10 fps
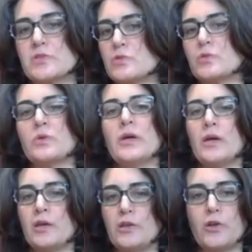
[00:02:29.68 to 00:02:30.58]

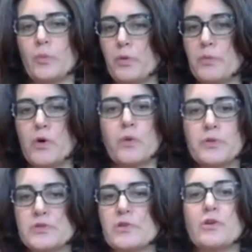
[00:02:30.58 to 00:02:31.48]
to you know promote,
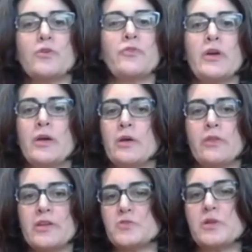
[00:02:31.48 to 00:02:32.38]
preserve
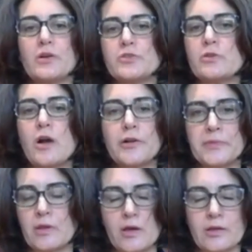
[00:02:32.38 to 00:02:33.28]
the history, culture, and,
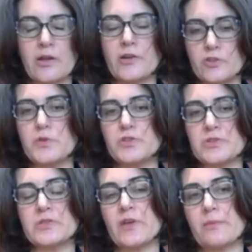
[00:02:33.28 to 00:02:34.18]
con- and
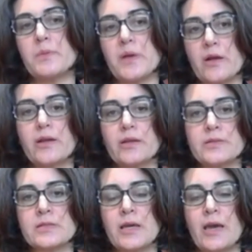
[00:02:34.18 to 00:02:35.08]
contributions of Arab
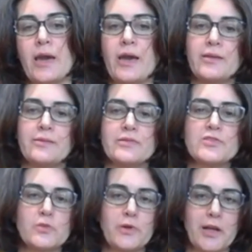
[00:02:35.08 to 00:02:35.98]
Americans. And
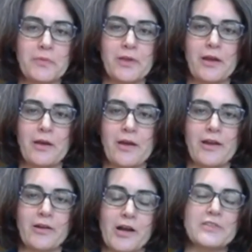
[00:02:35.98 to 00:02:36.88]
since you brought up the
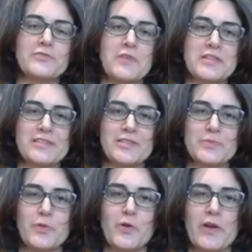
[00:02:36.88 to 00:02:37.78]
Air Artist and Residents
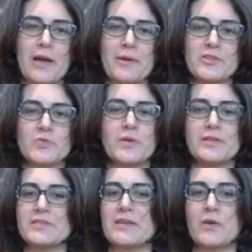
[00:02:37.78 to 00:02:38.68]
program, I just want
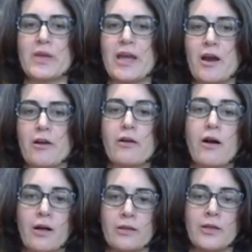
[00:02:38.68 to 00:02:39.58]
to say that we ha- our
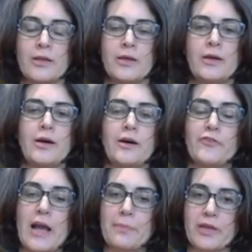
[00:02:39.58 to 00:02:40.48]
call uh,
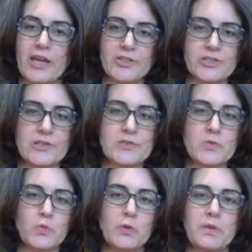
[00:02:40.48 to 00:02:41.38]
for
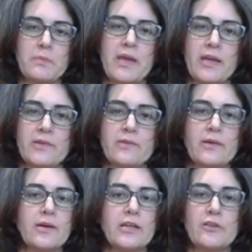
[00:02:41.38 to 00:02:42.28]
applications will be made
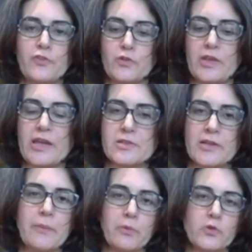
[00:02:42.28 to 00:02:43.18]
uh, in a few days
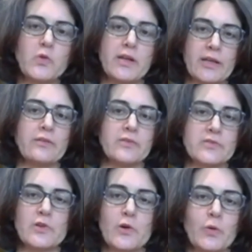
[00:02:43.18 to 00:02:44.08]
on April 20th.
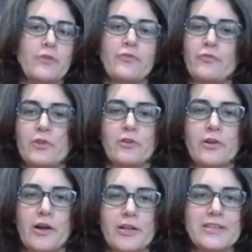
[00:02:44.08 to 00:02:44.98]
So if you're
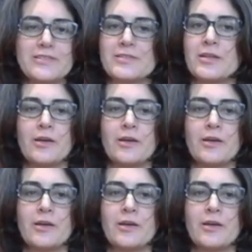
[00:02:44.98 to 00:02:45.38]
an artist,